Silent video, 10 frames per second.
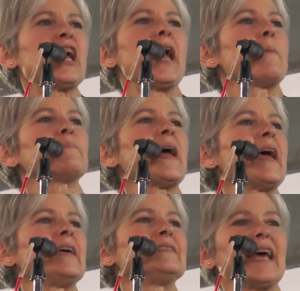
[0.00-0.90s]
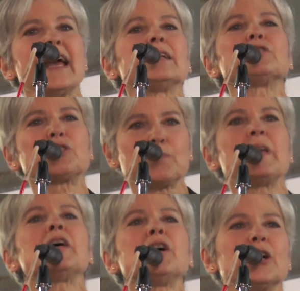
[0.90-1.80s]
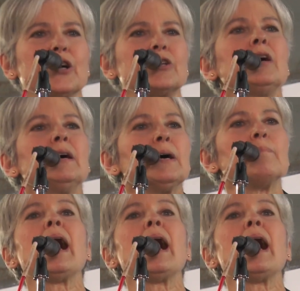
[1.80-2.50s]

campaigned and smeared